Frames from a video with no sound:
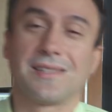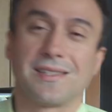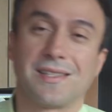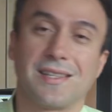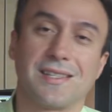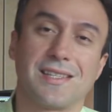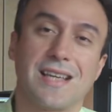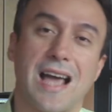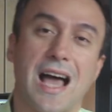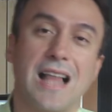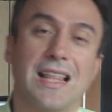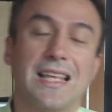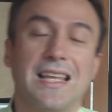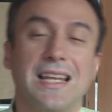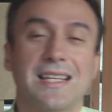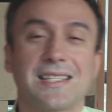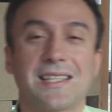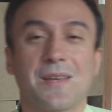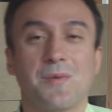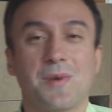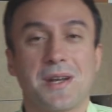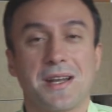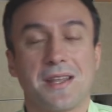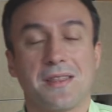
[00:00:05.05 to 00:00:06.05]
This is Ali, and I
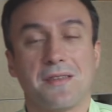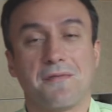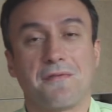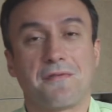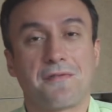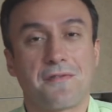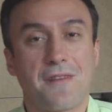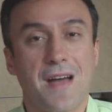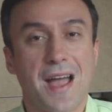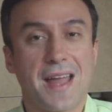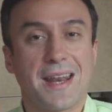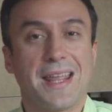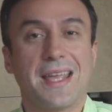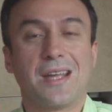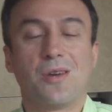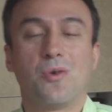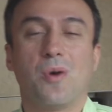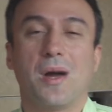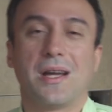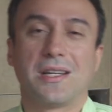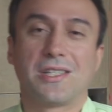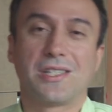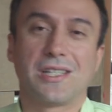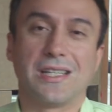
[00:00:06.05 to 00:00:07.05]
sent another Friday
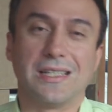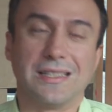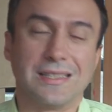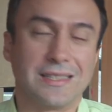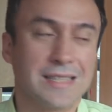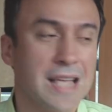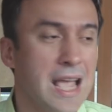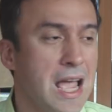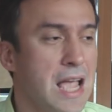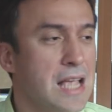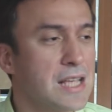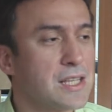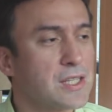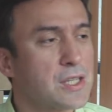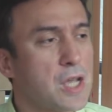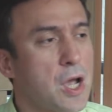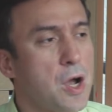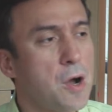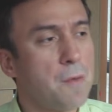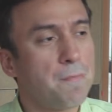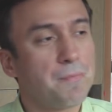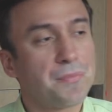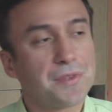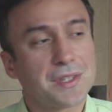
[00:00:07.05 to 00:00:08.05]
question.
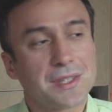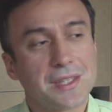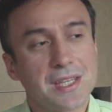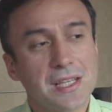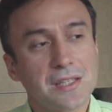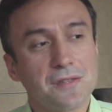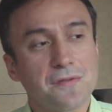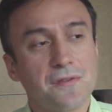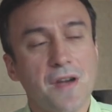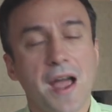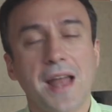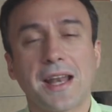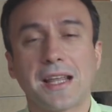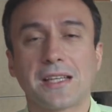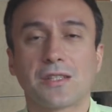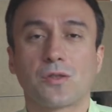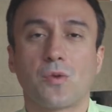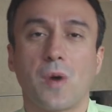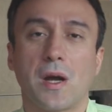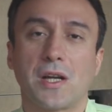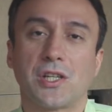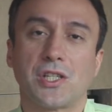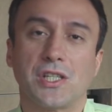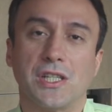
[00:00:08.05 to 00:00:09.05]
So this Friday's
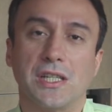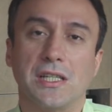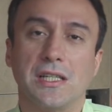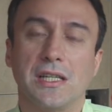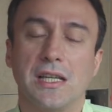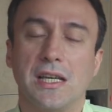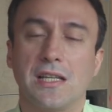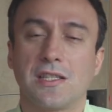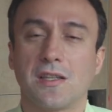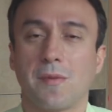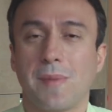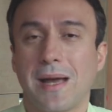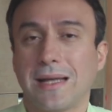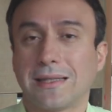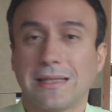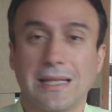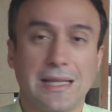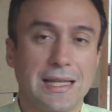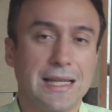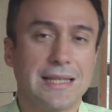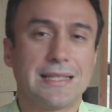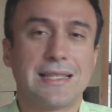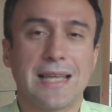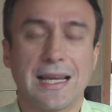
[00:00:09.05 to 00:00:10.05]
question is about the
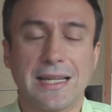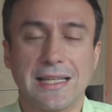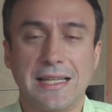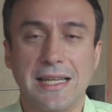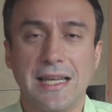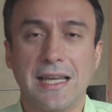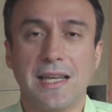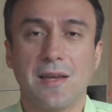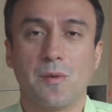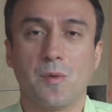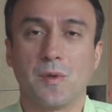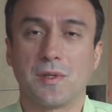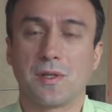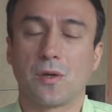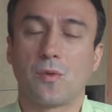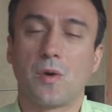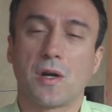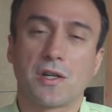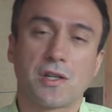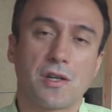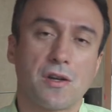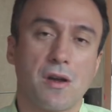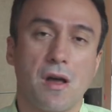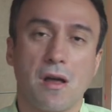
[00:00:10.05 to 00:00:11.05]
lid technique. It was a
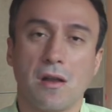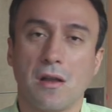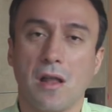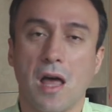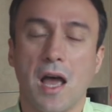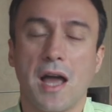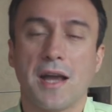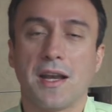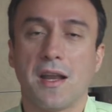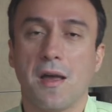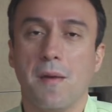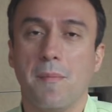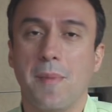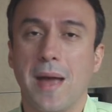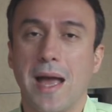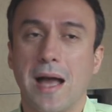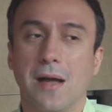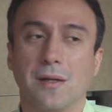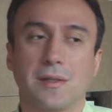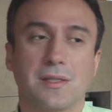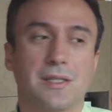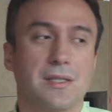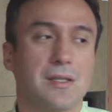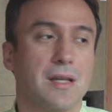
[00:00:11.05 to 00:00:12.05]
question online
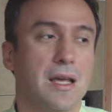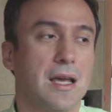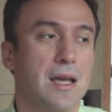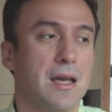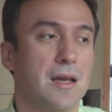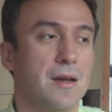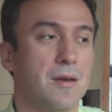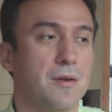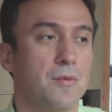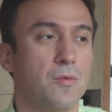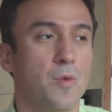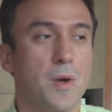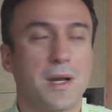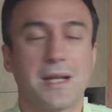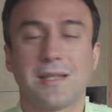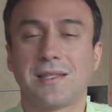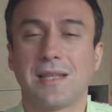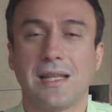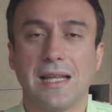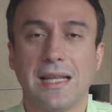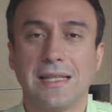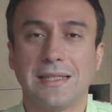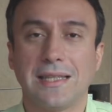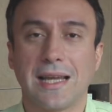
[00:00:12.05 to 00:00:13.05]
about what is
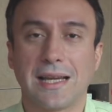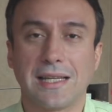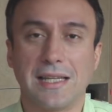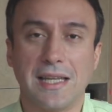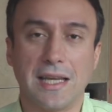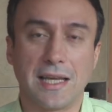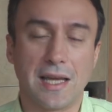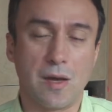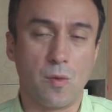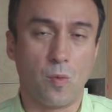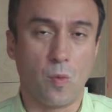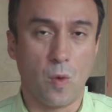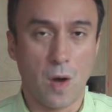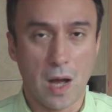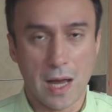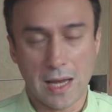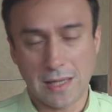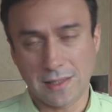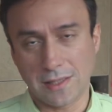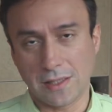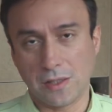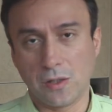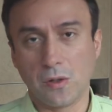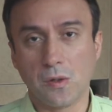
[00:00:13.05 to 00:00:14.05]
the lid technique and why
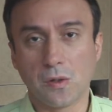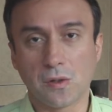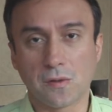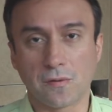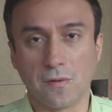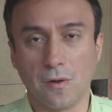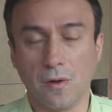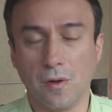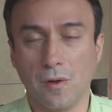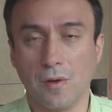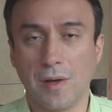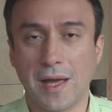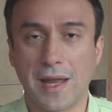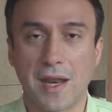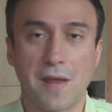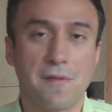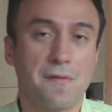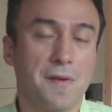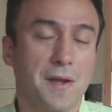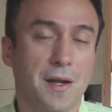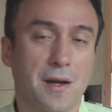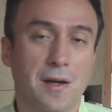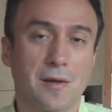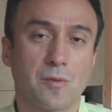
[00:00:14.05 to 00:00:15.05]
is it useful? And I
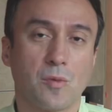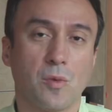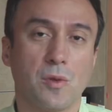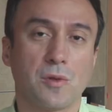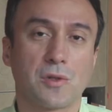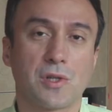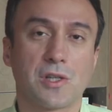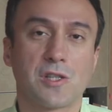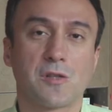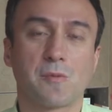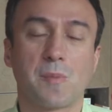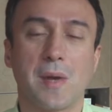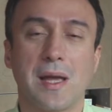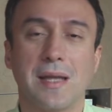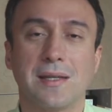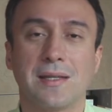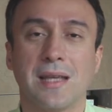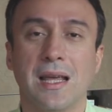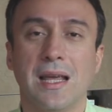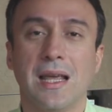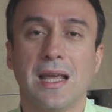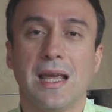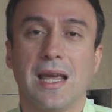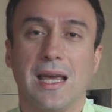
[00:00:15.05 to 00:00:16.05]
figured we'll just
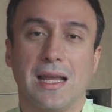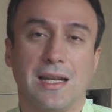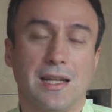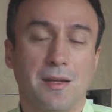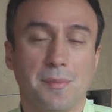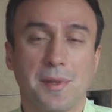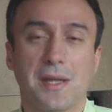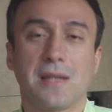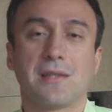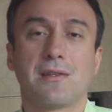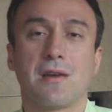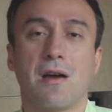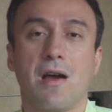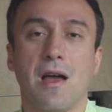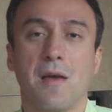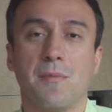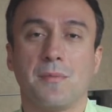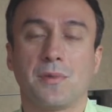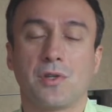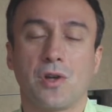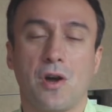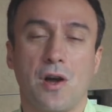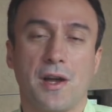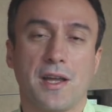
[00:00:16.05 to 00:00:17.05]
spend a little bit of
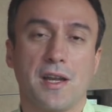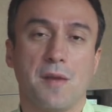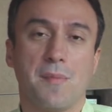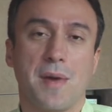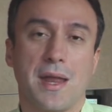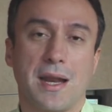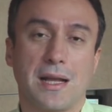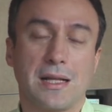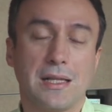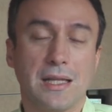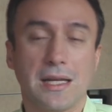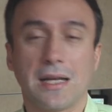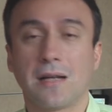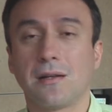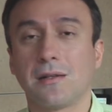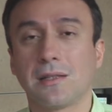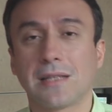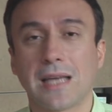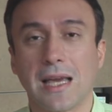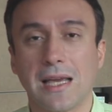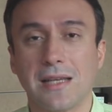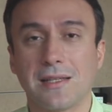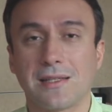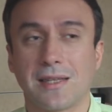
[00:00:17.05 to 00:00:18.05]
time talking about a clinical
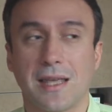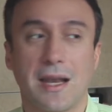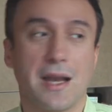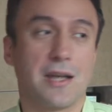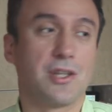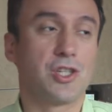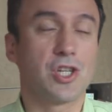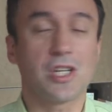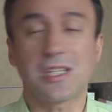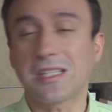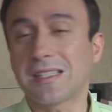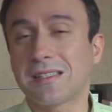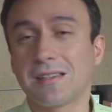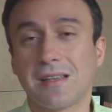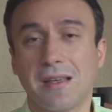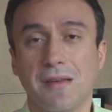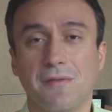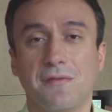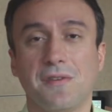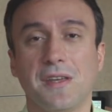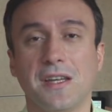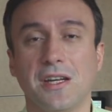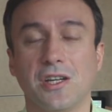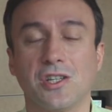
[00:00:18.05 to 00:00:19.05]
case that I just
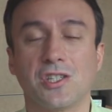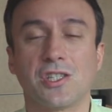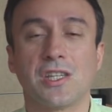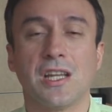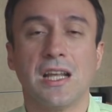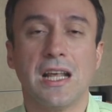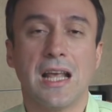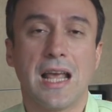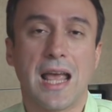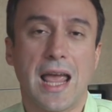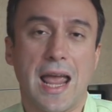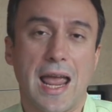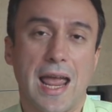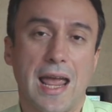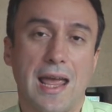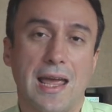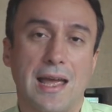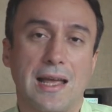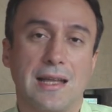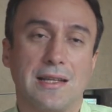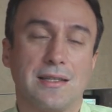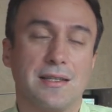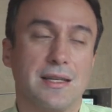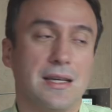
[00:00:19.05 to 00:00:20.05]
finished
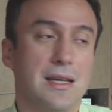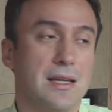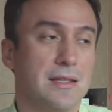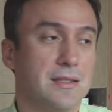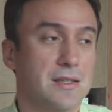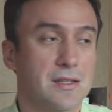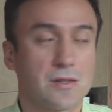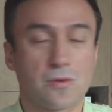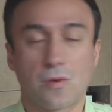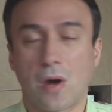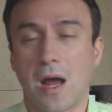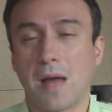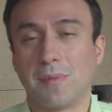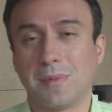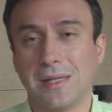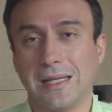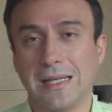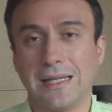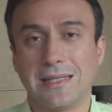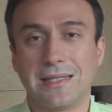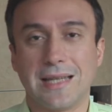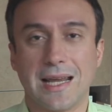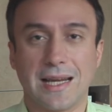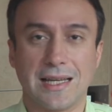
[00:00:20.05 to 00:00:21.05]
and describe the
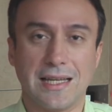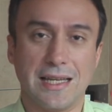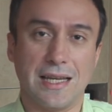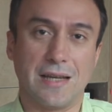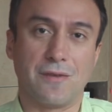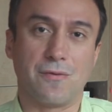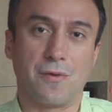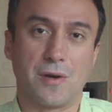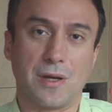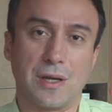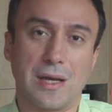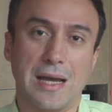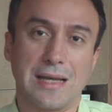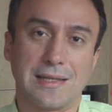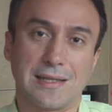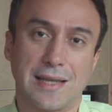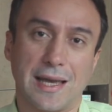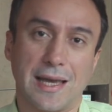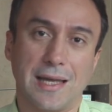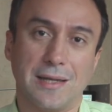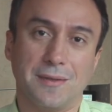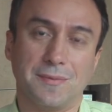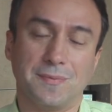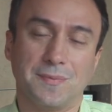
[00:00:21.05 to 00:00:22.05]
lid technique for you guys
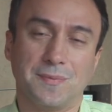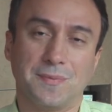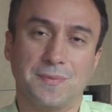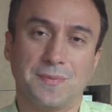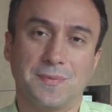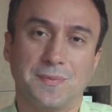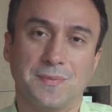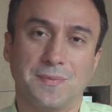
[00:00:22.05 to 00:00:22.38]
again.